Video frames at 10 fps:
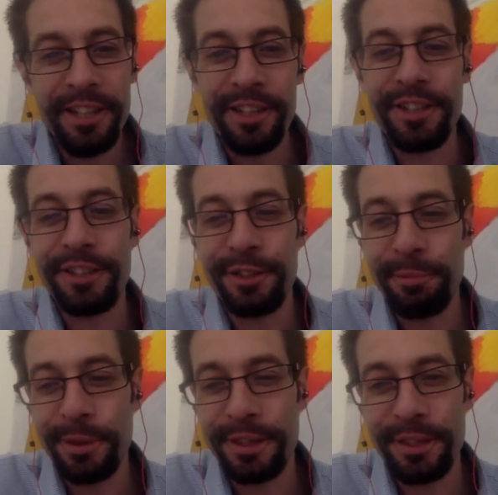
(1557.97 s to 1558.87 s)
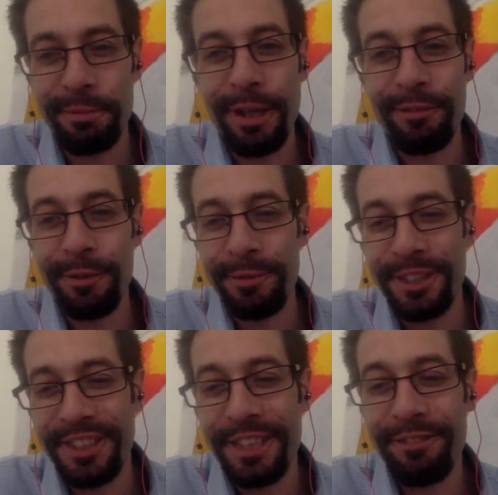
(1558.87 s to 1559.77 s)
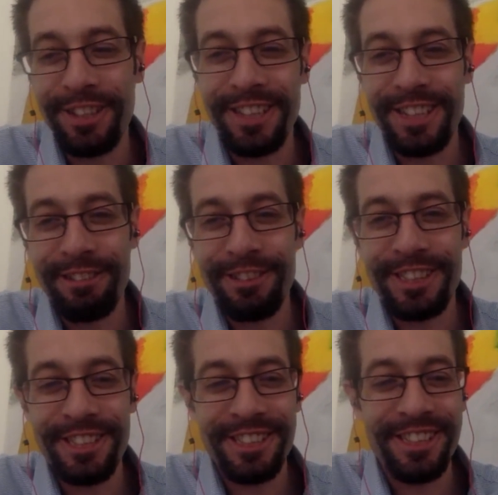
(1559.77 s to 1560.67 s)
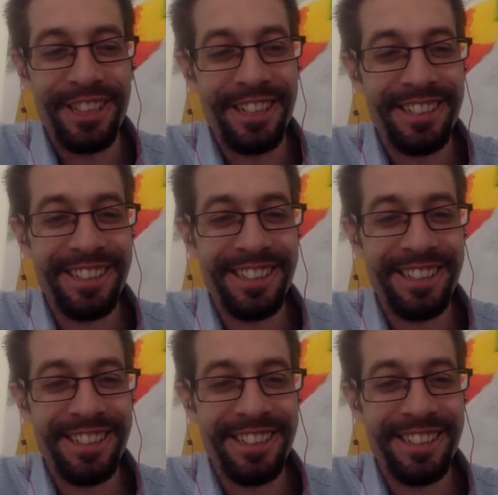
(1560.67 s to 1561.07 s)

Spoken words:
digital business platform. So I definitely encourage you to do that.